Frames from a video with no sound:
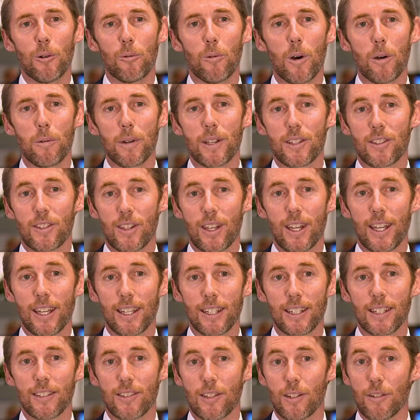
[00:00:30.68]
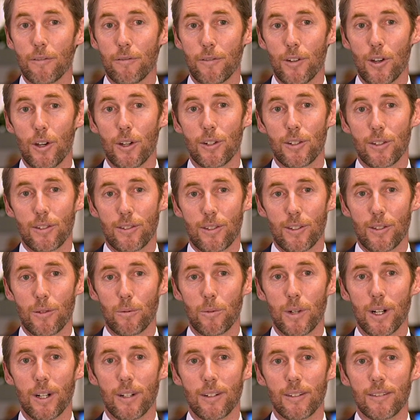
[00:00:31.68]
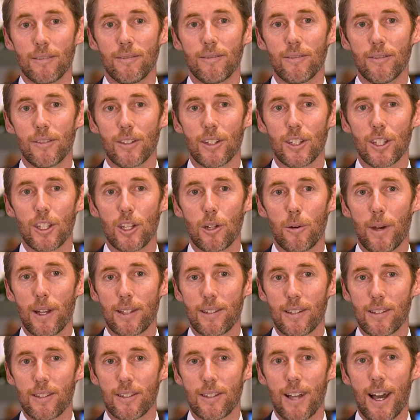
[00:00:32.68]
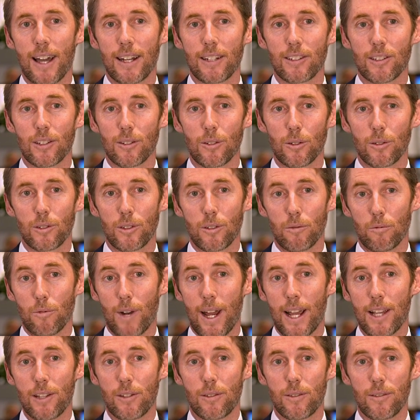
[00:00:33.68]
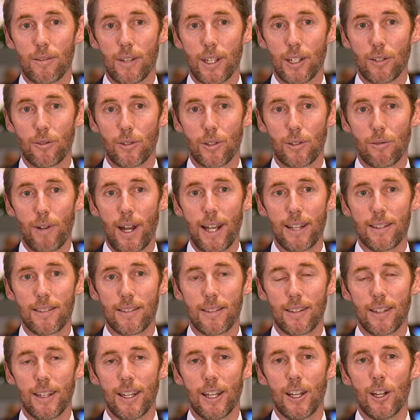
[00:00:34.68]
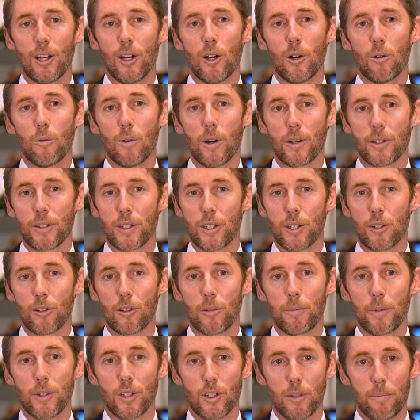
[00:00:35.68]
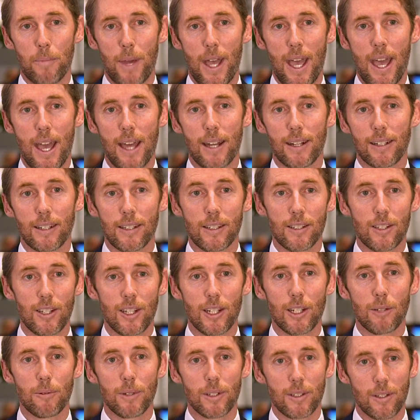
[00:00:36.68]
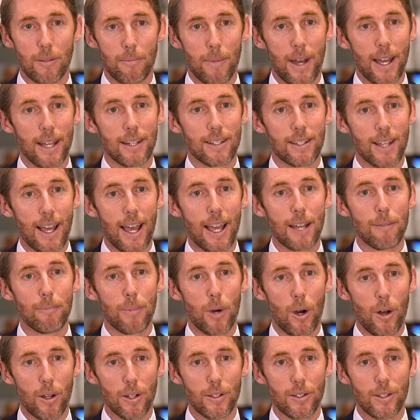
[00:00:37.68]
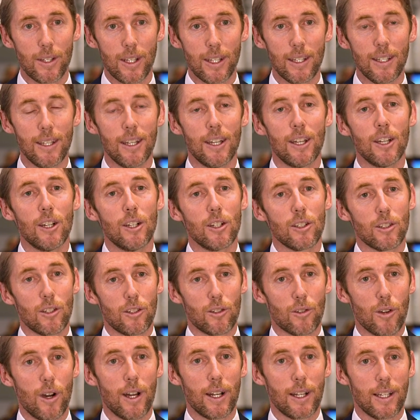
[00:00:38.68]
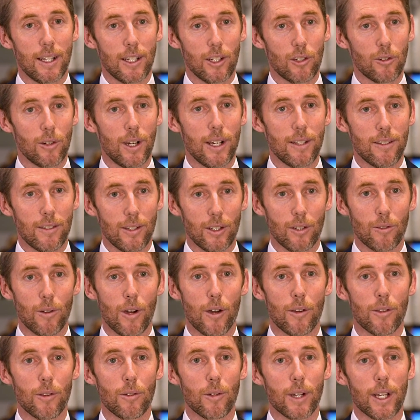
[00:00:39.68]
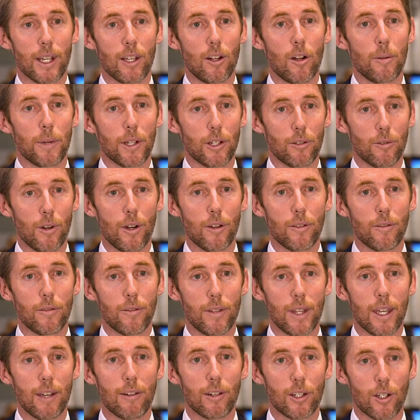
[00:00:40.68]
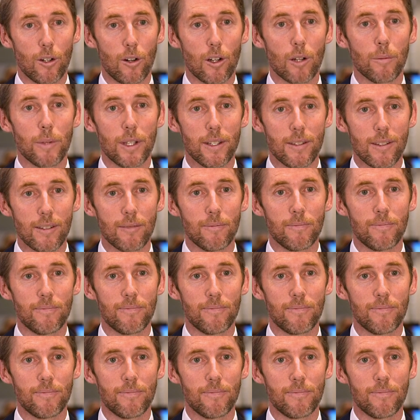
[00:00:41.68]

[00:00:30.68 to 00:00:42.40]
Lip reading: What we're seeing is a divergence as well. The US is starting to look to raise interest rates, whilst Europe and Japan are continuing to maintain policy to try to increase the growth or economic growth for their economies.